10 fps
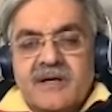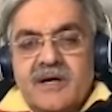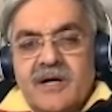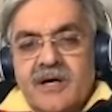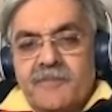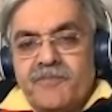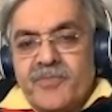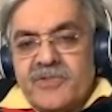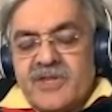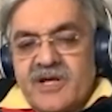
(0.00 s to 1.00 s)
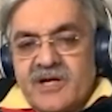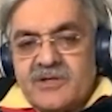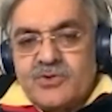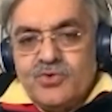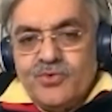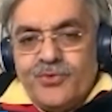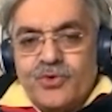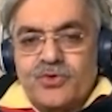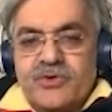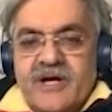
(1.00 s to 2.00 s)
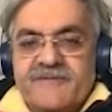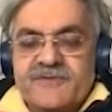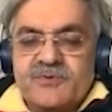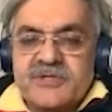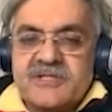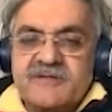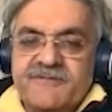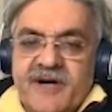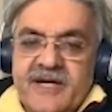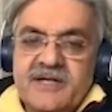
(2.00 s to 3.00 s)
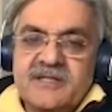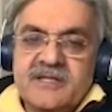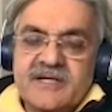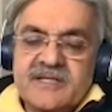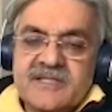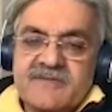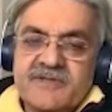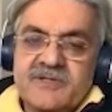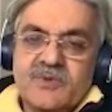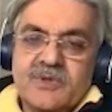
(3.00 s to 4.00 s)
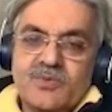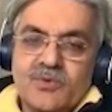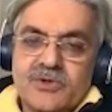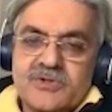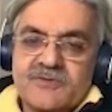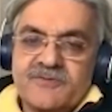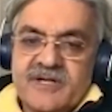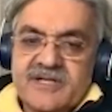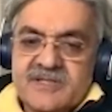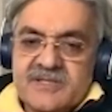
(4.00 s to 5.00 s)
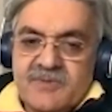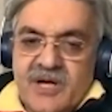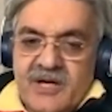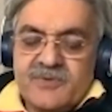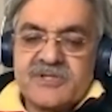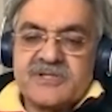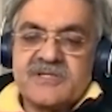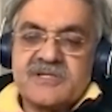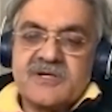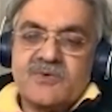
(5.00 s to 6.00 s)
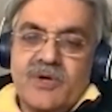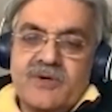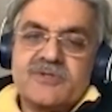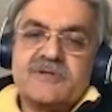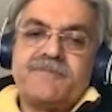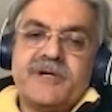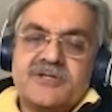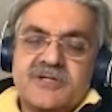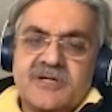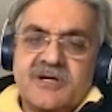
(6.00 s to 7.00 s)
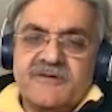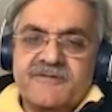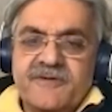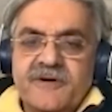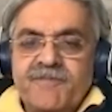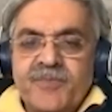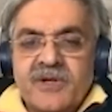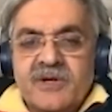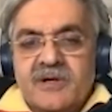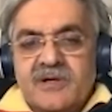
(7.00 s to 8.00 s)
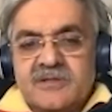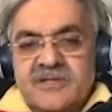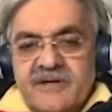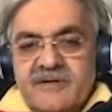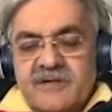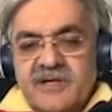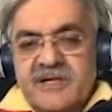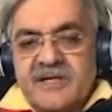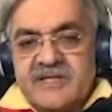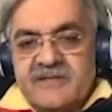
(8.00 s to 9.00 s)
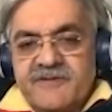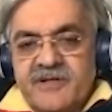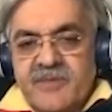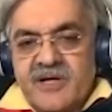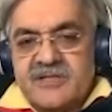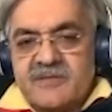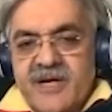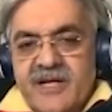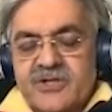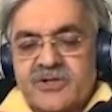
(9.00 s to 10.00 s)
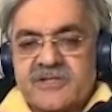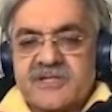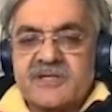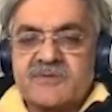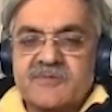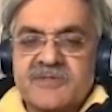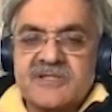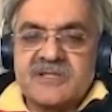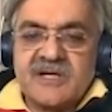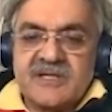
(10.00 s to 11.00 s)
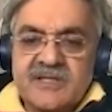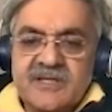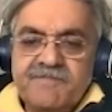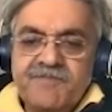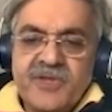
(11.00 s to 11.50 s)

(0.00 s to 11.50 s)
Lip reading: there are two photographs which defined the 1971 war so far as I was concerned. One was a picture of General and later Field Marshal Manekshaw sitting with Mrs. Gandhi.